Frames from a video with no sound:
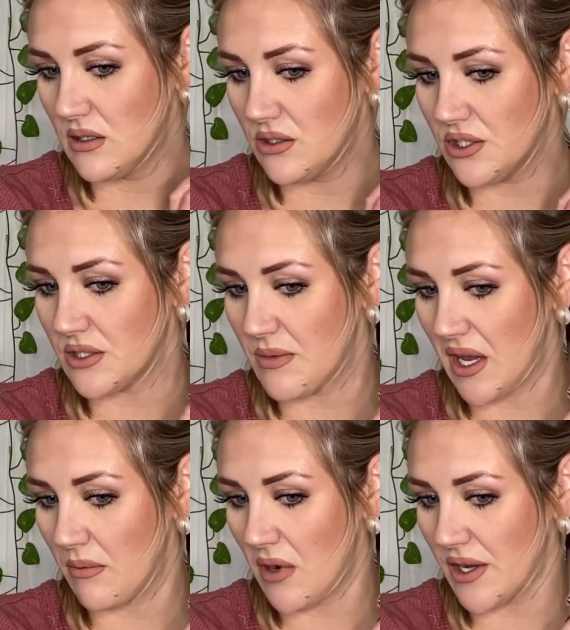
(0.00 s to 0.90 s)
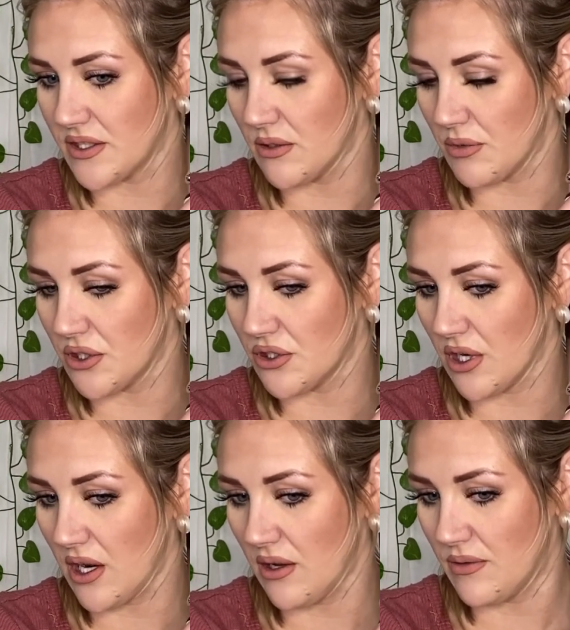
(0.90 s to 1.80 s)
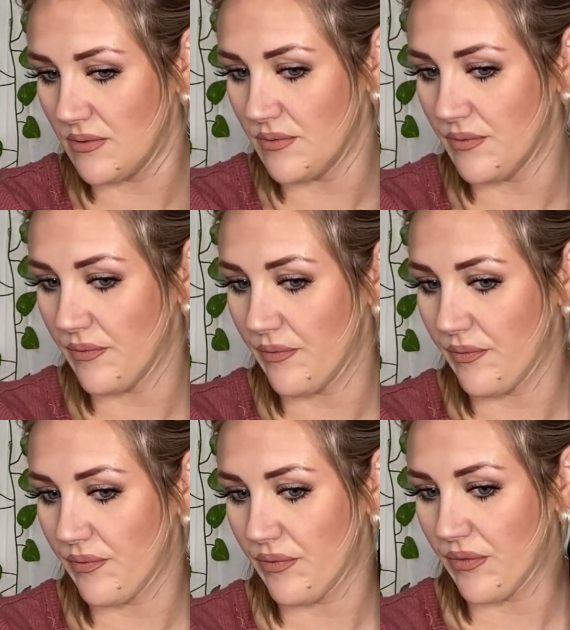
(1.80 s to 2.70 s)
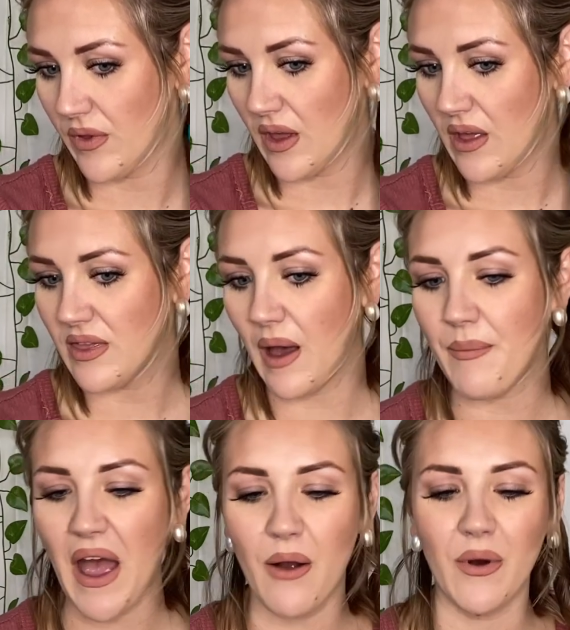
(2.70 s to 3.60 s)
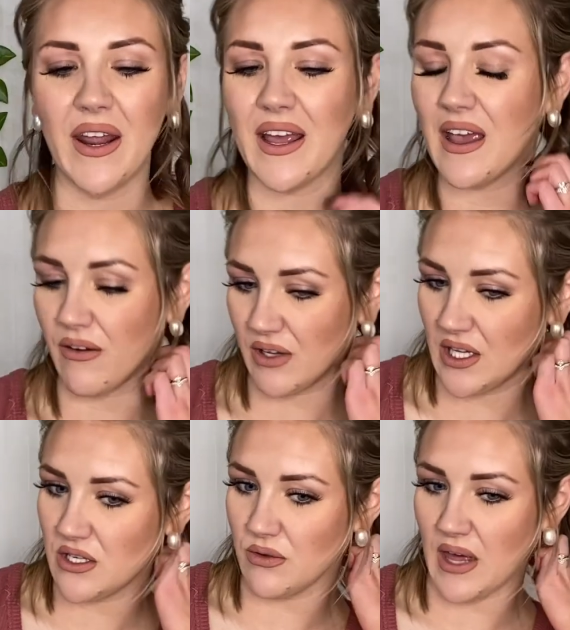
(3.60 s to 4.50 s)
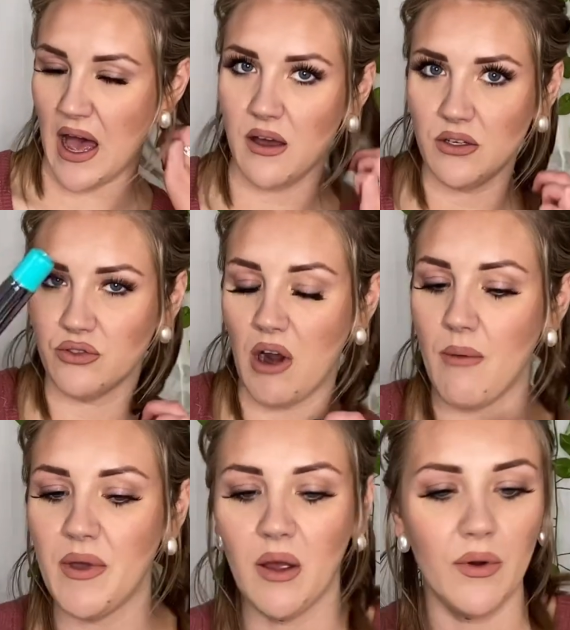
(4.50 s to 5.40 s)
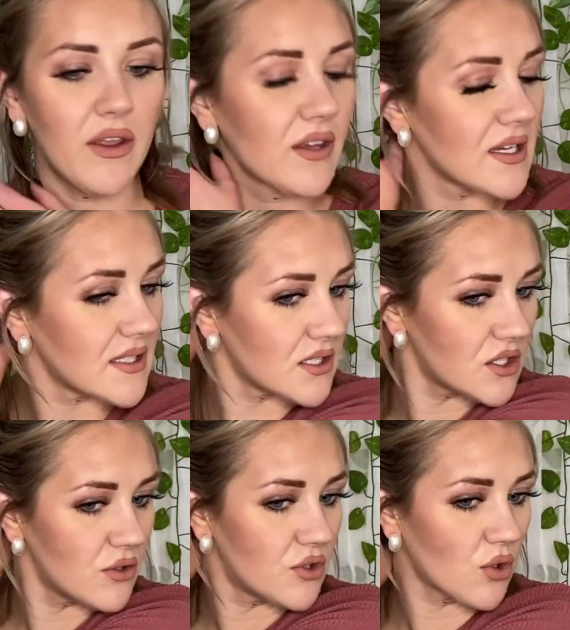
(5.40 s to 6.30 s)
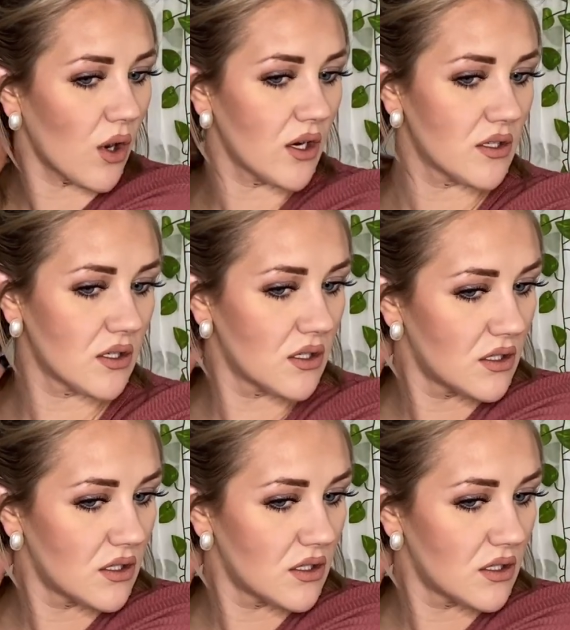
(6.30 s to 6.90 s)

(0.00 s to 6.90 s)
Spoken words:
Just make them not super straight. That back one I can't really do that dropping with because it's too short.